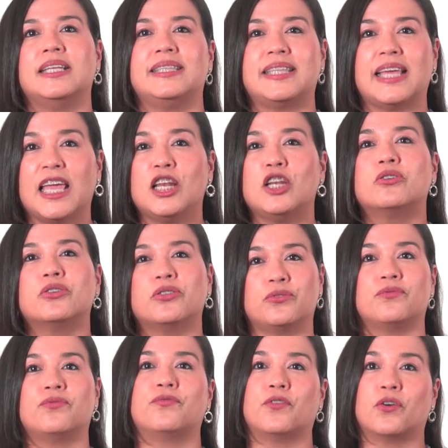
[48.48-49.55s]
tailored to
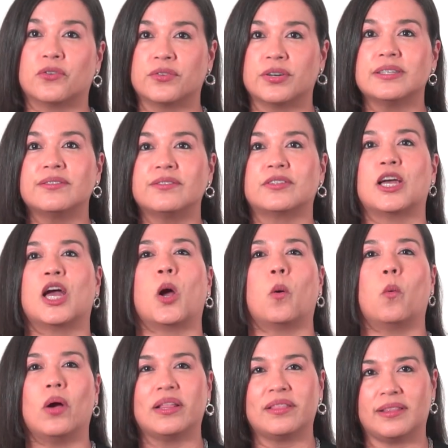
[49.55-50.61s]
forest,
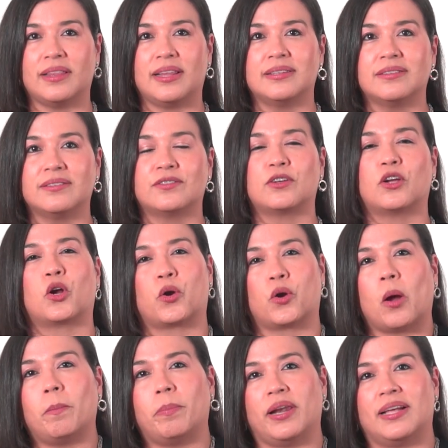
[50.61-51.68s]
wetlands,
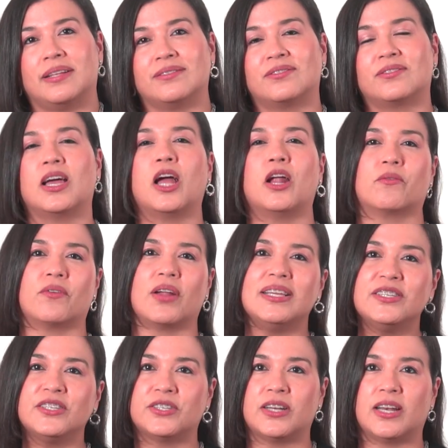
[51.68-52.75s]
croplands,
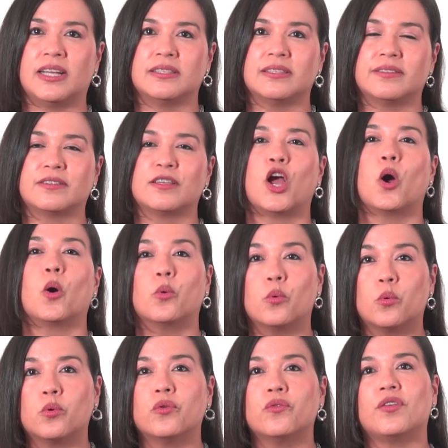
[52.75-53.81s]
rangelands,
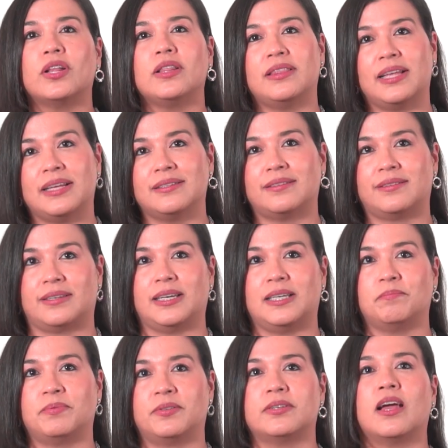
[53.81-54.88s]
urban
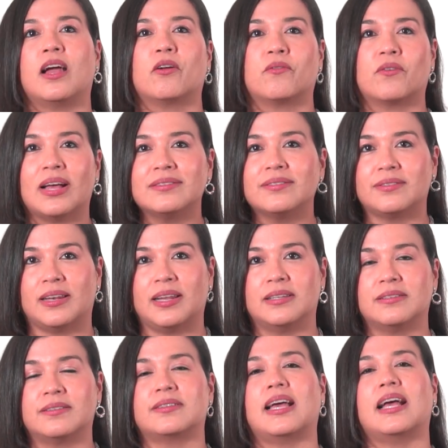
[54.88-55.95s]
landscapes,
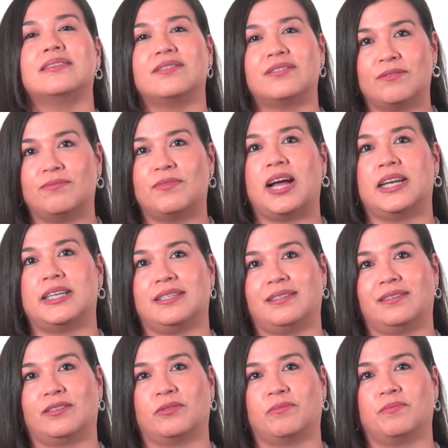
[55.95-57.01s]
grasslands, and
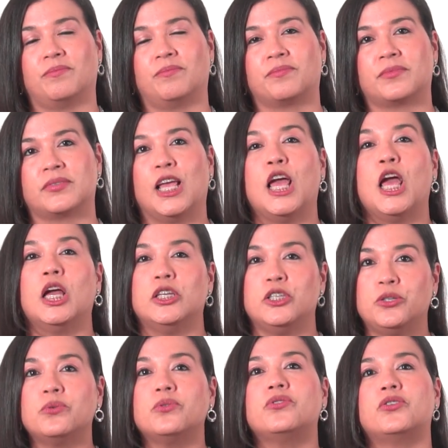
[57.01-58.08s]
savannas.
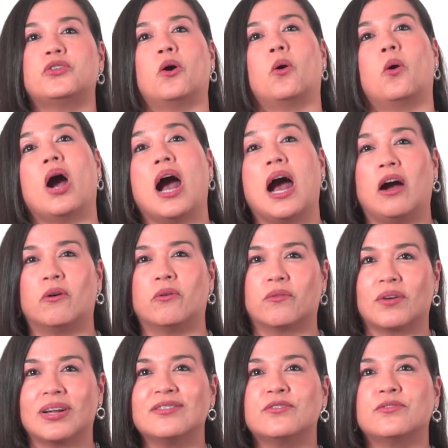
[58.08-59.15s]
You saw how
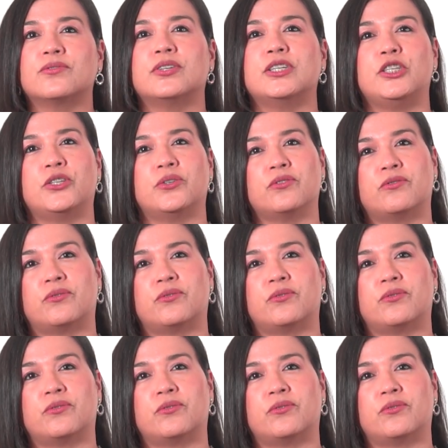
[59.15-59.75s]
restoration